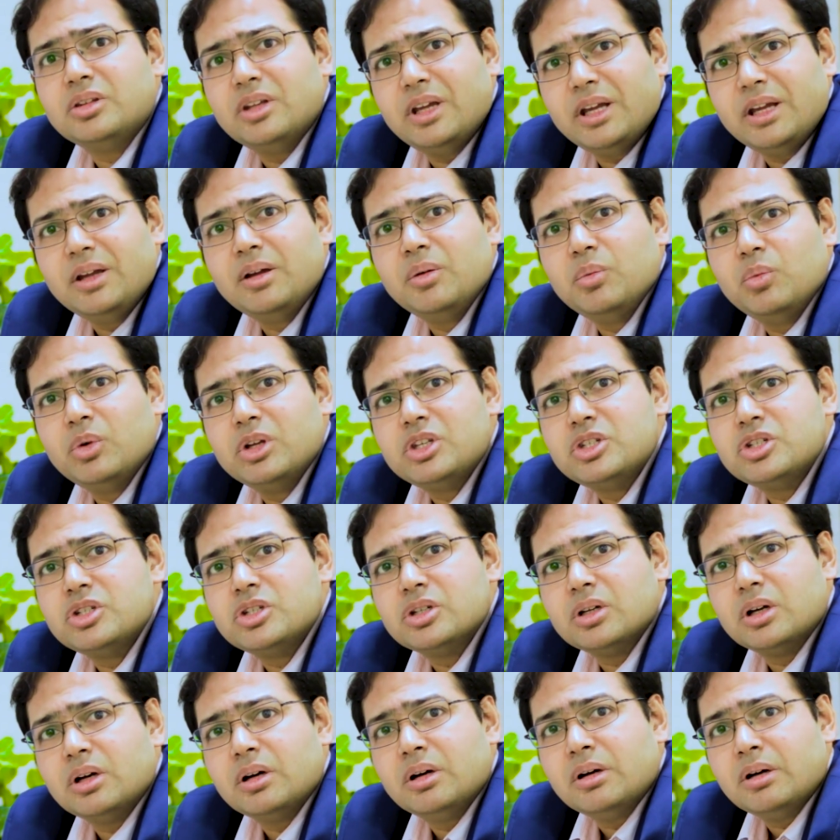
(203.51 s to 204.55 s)
thing
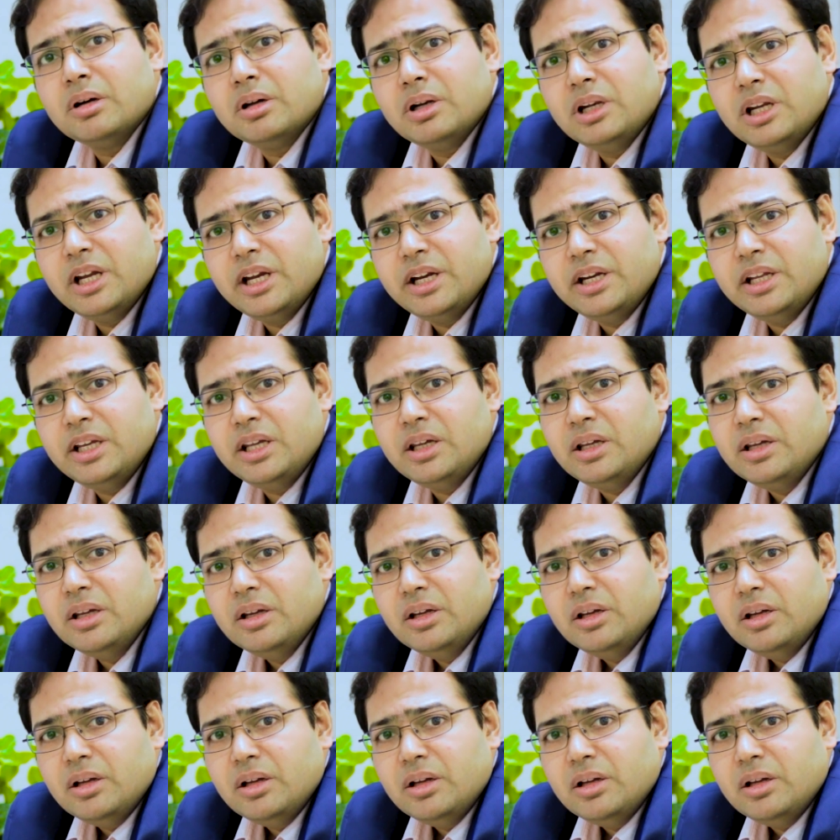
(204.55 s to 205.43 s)
which a lady